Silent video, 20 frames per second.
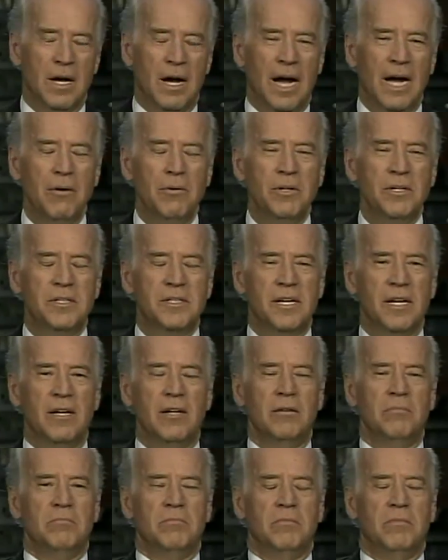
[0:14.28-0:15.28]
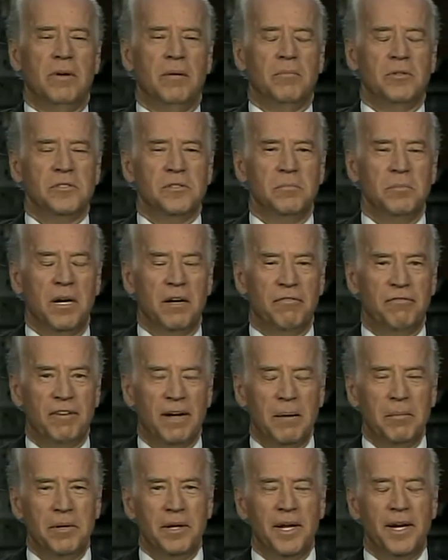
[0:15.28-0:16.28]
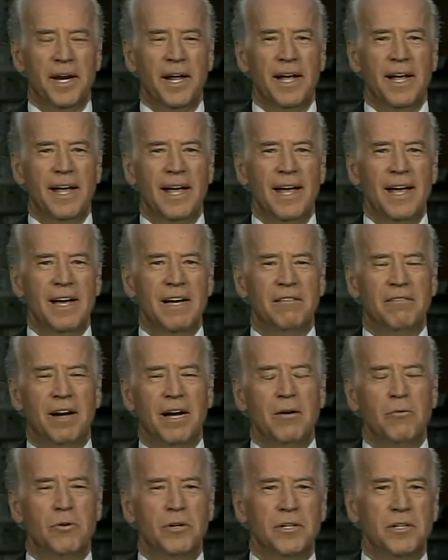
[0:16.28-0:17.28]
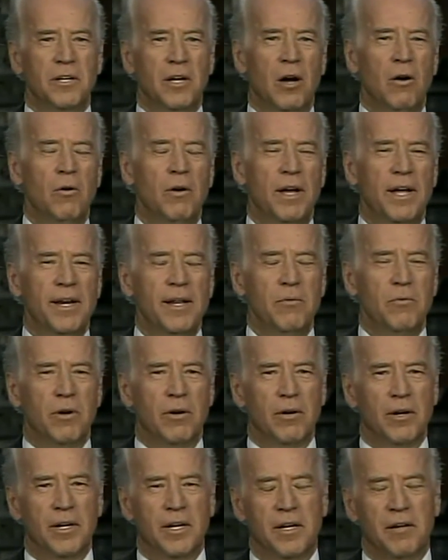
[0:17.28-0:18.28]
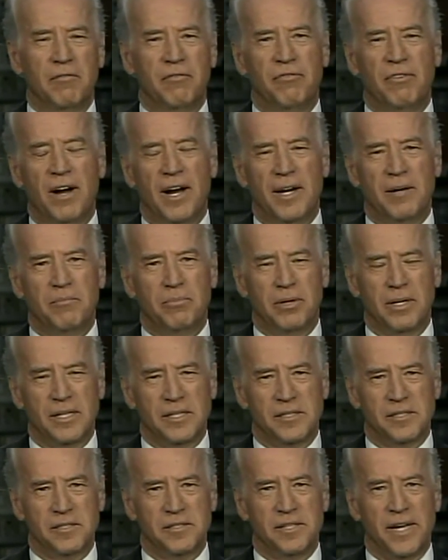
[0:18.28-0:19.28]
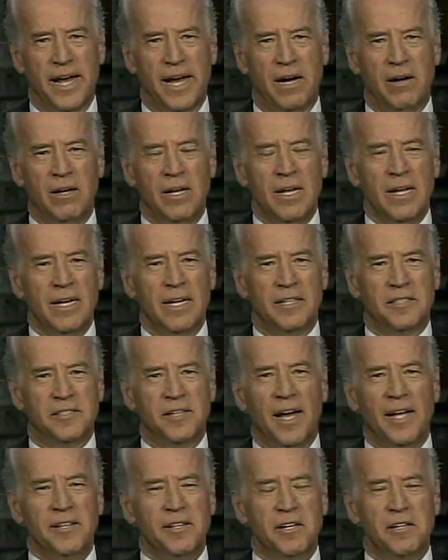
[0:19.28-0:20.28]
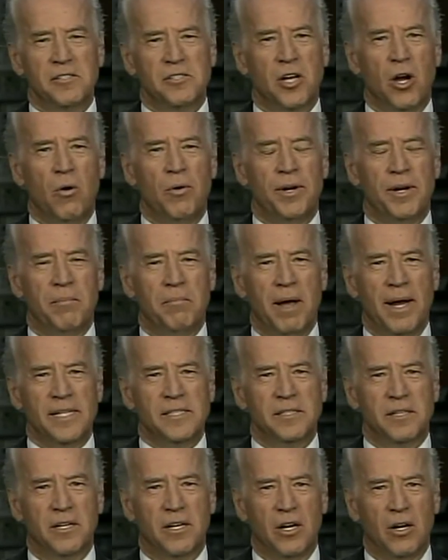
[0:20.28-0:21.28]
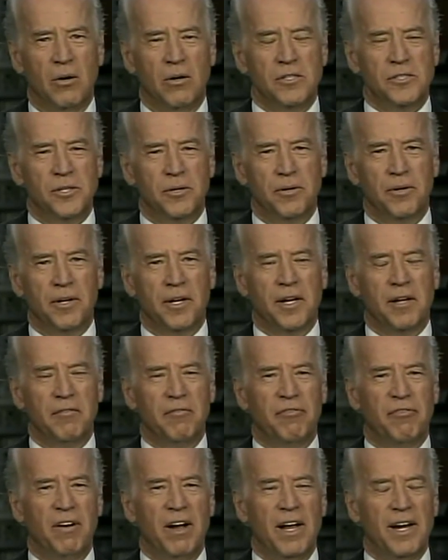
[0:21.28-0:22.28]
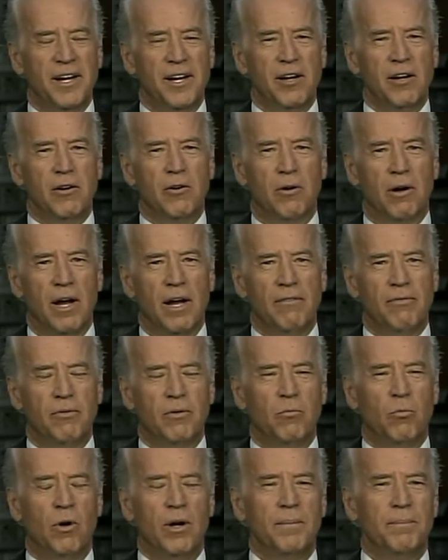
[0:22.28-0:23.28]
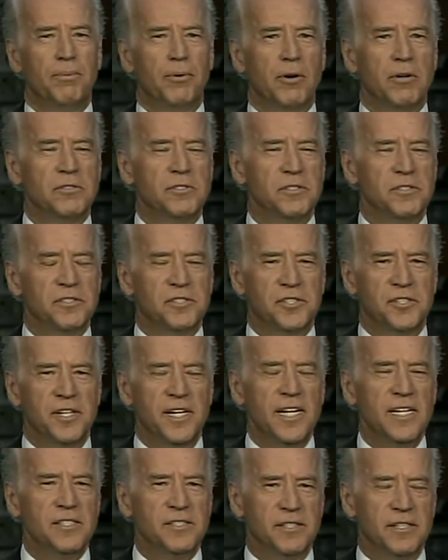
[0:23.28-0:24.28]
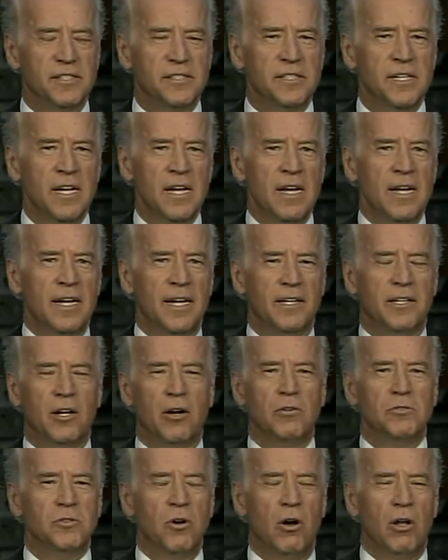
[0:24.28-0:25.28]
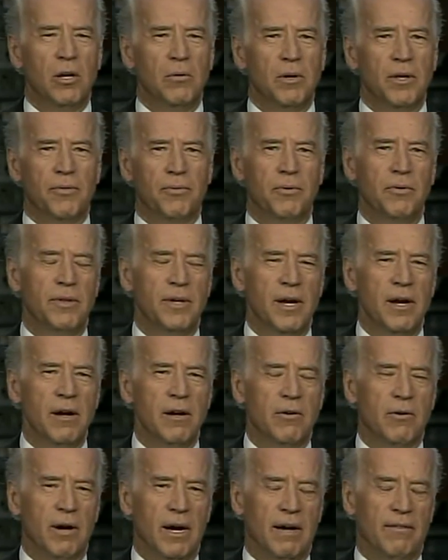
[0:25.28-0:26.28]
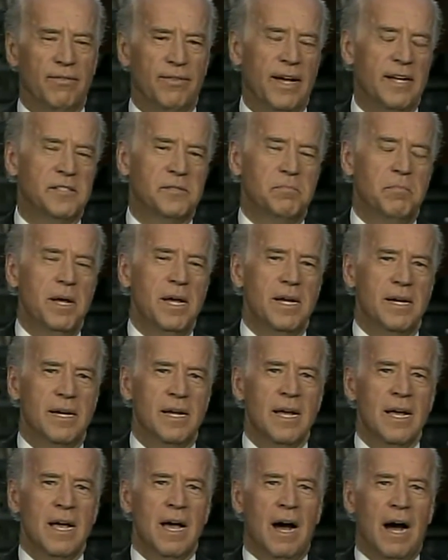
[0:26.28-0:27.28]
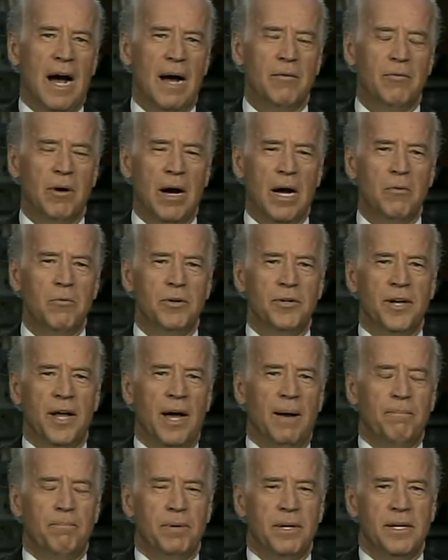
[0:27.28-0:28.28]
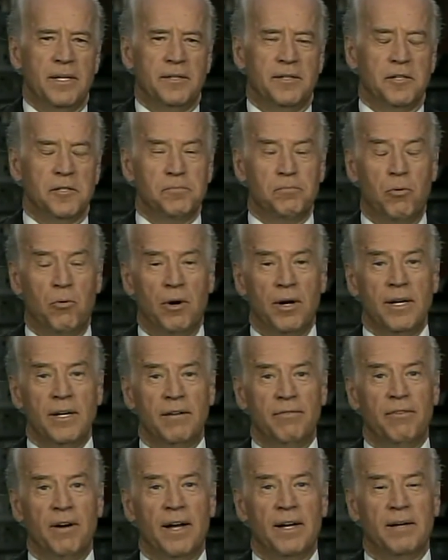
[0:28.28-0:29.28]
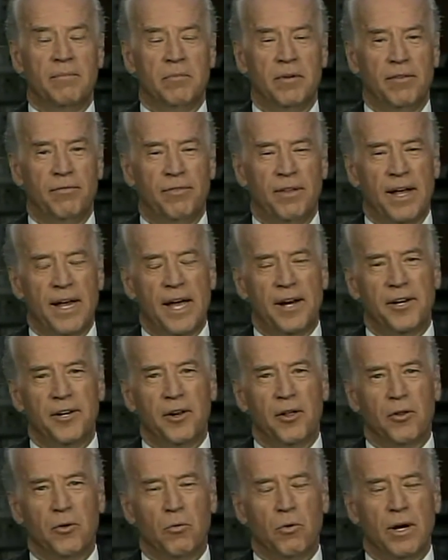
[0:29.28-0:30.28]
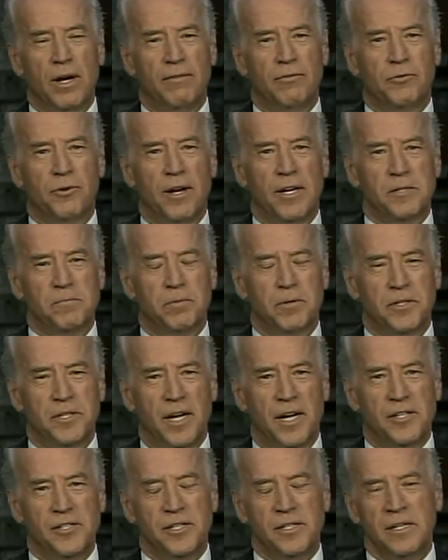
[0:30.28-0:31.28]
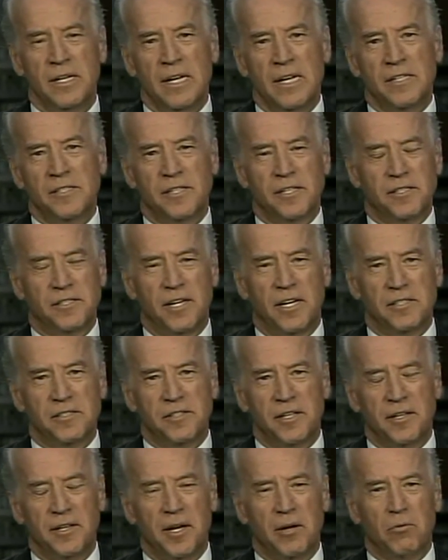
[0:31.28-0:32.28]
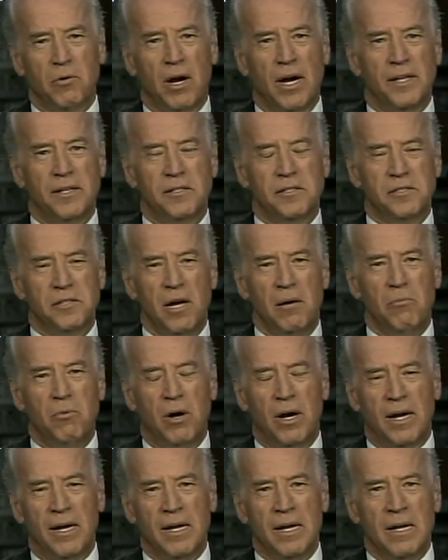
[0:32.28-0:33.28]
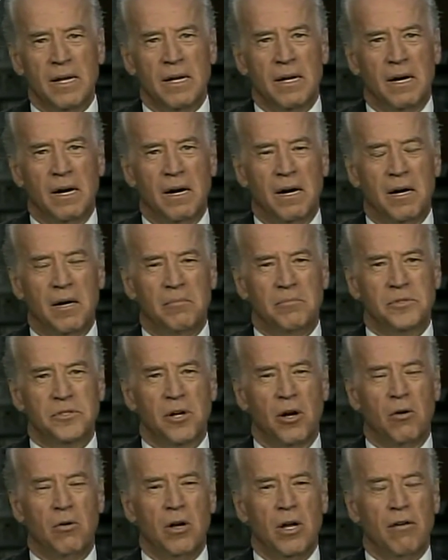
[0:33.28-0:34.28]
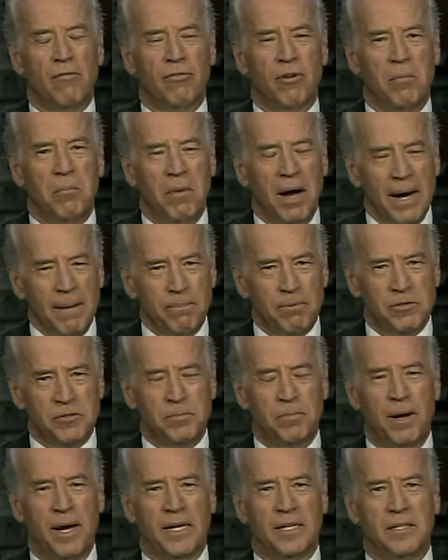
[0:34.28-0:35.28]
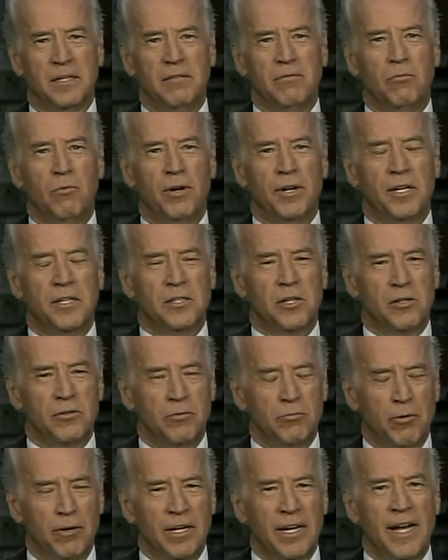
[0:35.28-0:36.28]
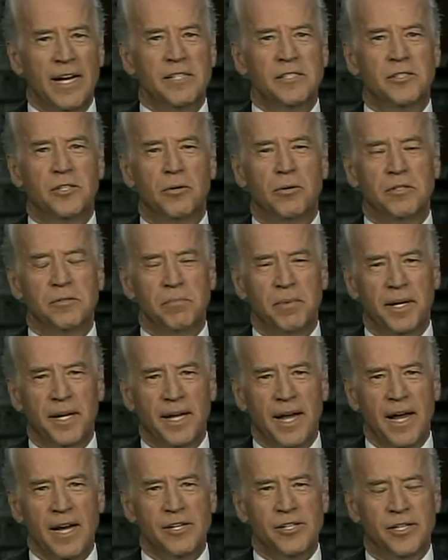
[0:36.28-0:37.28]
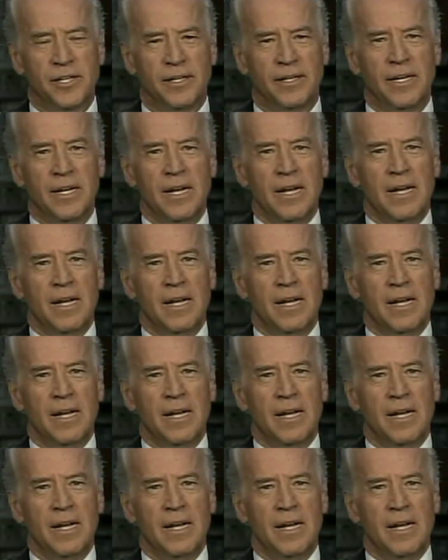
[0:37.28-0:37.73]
I would tell members of my family, and I have, I wouldn't go anywhere in confined places now. It's not that it's going to Mexico. It's you're in a confined aircraft. When one person sneezes, it goes all the way through the aircraft. That's me. I would not be at this point, if they had another way of transportation, suggesting they ride the subway. So from my perspective, what it relates to is mitigation.